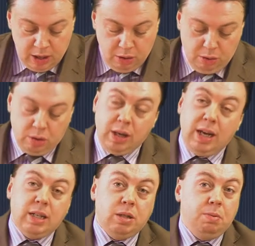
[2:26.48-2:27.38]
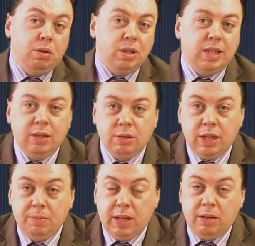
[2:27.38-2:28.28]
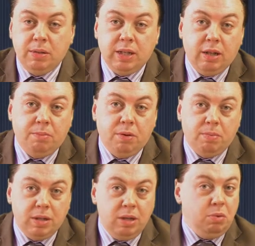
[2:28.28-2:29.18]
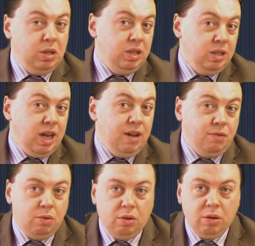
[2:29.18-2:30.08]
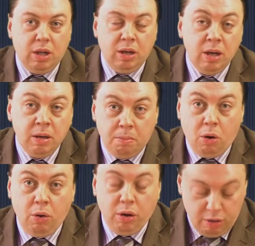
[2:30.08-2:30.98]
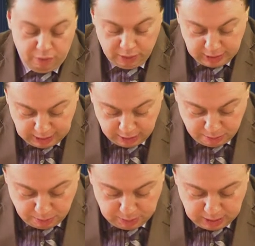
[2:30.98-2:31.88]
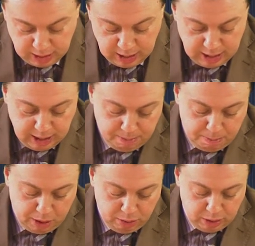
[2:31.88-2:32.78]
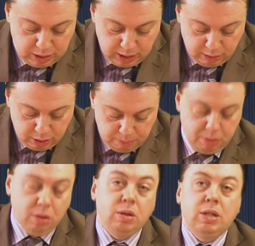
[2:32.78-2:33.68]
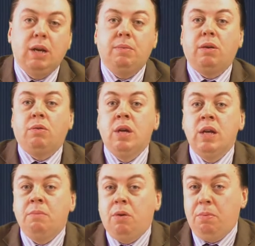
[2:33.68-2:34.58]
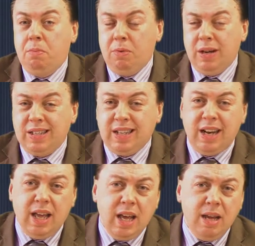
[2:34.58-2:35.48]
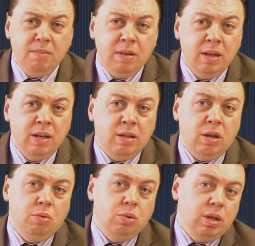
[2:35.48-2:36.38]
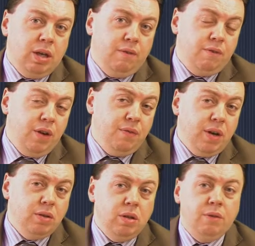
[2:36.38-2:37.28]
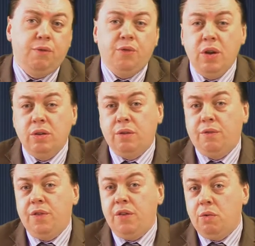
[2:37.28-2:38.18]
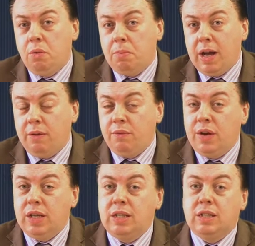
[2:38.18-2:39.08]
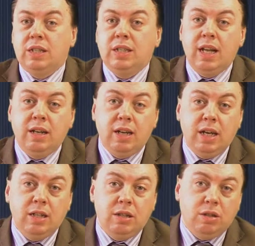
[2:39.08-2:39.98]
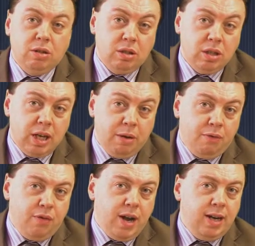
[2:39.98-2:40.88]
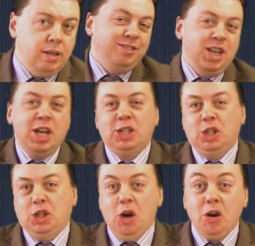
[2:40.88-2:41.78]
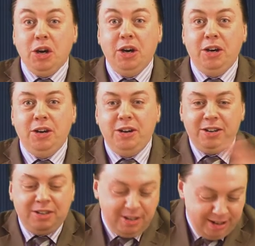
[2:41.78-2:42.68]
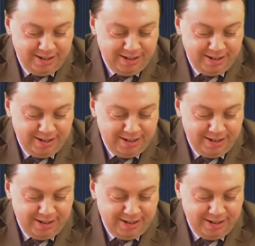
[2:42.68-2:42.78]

You also get a support sales team to help sell the property, which is, after all, the point of selling your property, and post-sale support team. Now, Purple Bricks claim that you will save three thousand three hundred and fifty-one pounds versus a standard agent such as our friends. Shocker!